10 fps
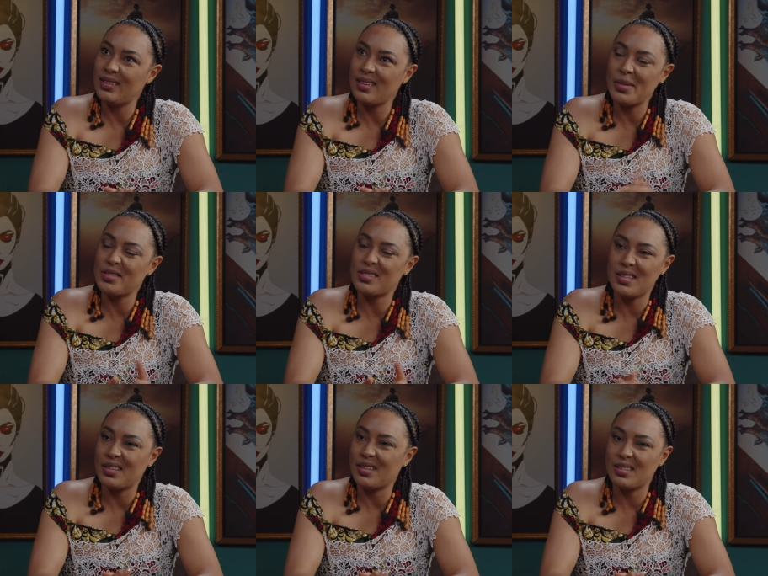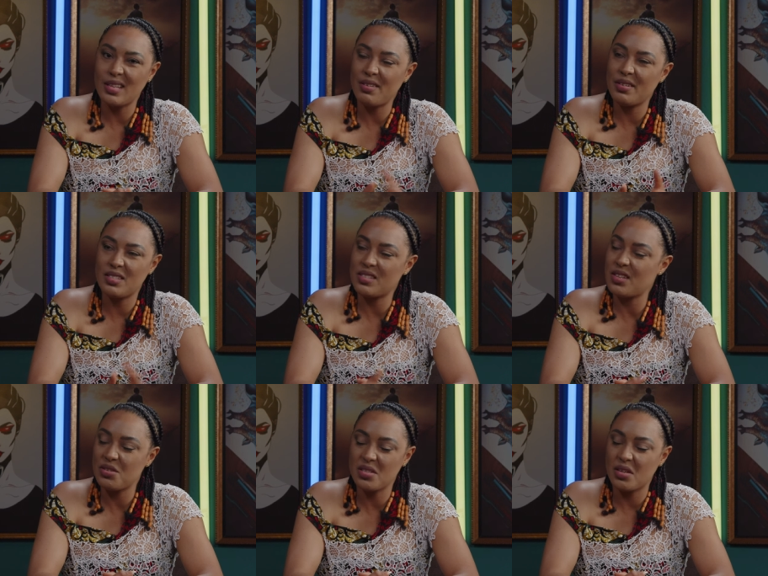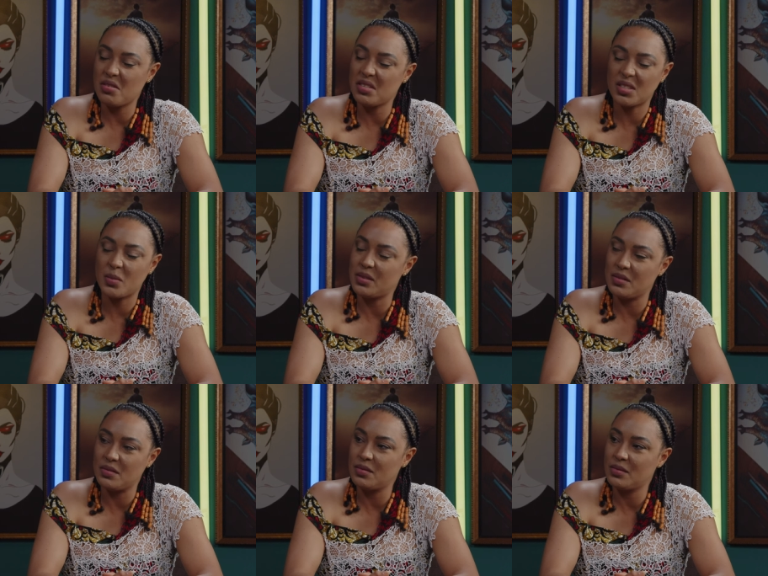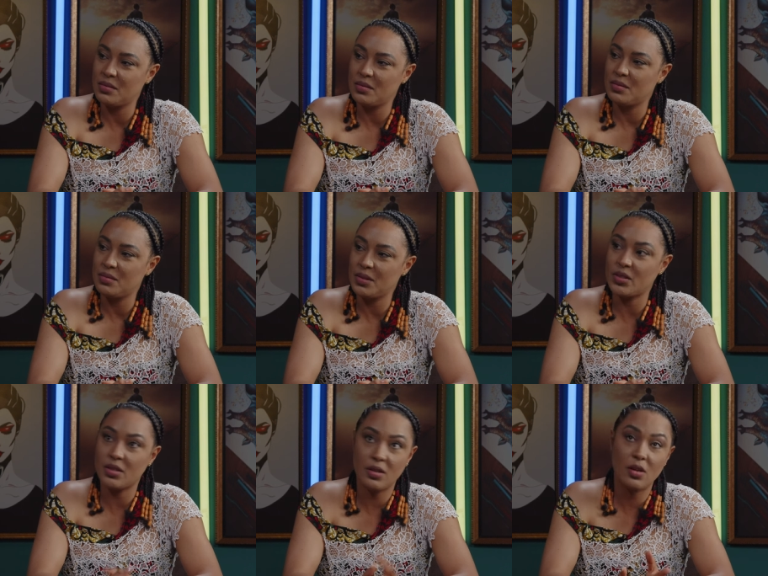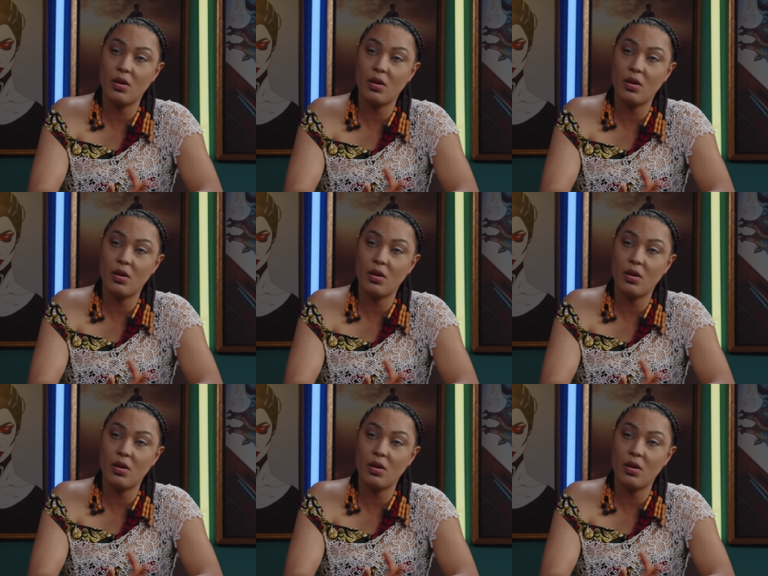How much is anything? Nowadays, the surgeries are not expensive because there's a lot.